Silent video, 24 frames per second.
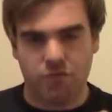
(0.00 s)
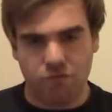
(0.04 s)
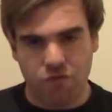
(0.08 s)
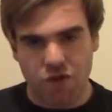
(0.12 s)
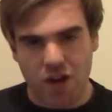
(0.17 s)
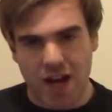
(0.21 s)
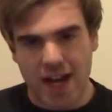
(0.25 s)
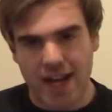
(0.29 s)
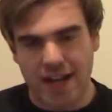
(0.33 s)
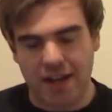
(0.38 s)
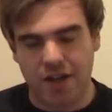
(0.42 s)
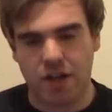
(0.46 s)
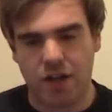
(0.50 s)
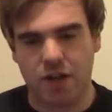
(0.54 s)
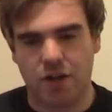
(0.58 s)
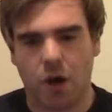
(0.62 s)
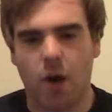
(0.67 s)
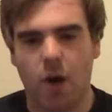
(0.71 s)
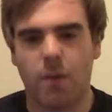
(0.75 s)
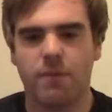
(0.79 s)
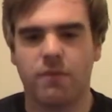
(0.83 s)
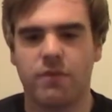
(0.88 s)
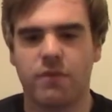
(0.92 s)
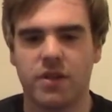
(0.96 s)
really good
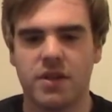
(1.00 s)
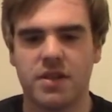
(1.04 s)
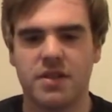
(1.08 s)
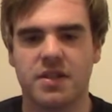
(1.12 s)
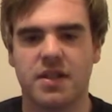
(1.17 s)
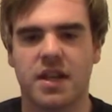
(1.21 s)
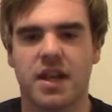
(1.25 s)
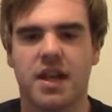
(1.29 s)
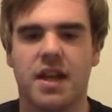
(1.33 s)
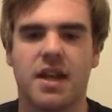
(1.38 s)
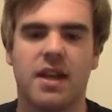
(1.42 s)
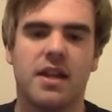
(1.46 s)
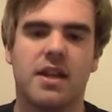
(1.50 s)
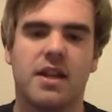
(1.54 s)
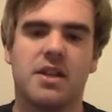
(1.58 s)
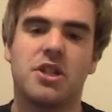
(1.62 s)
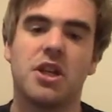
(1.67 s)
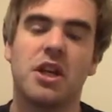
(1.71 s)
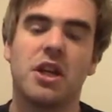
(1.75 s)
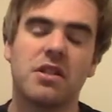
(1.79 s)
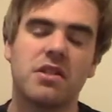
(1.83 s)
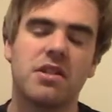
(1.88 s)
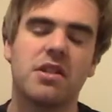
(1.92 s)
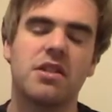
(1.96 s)
conference.
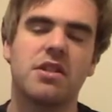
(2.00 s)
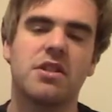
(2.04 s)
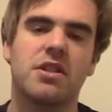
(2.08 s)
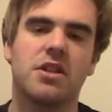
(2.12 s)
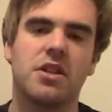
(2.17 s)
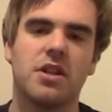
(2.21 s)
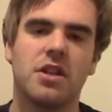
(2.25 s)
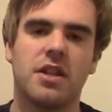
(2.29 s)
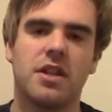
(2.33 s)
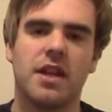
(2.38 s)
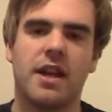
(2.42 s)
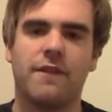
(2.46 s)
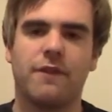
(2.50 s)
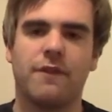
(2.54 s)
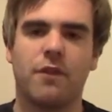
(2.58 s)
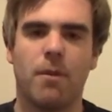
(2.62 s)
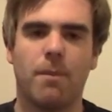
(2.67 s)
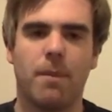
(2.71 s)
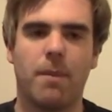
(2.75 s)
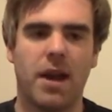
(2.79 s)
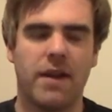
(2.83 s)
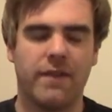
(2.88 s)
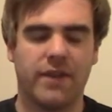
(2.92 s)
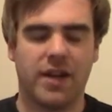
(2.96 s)
Just as good, if
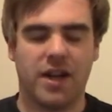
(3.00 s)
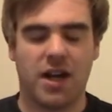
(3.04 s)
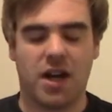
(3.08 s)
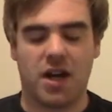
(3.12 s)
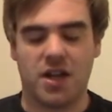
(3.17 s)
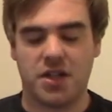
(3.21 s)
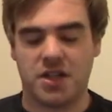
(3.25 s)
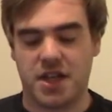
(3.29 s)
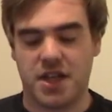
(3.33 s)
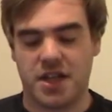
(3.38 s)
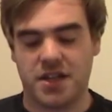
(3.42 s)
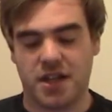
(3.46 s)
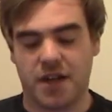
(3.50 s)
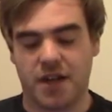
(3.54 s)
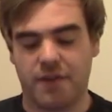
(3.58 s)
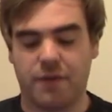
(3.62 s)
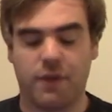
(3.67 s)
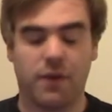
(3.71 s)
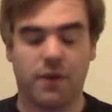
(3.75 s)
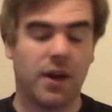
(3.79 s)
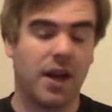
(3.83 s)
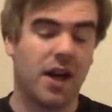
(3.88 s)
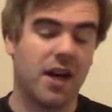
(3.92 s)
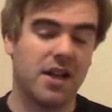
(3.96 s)
not better than last year's, and I
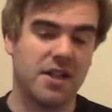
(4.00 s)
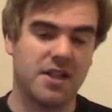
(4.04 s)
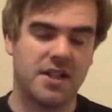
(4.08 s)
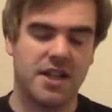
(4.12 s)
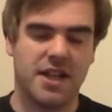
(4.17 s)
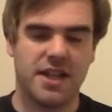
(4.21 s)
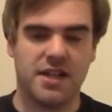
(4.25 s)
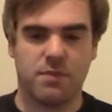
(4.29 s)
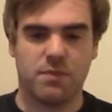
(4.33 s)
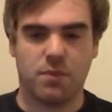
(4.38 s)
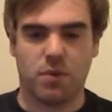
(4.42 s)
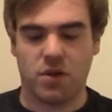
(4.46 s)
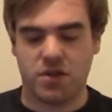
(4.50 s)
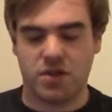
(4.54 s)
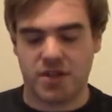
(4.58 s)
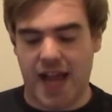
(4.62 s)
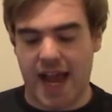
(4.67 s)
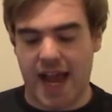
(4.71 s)
thought last year's was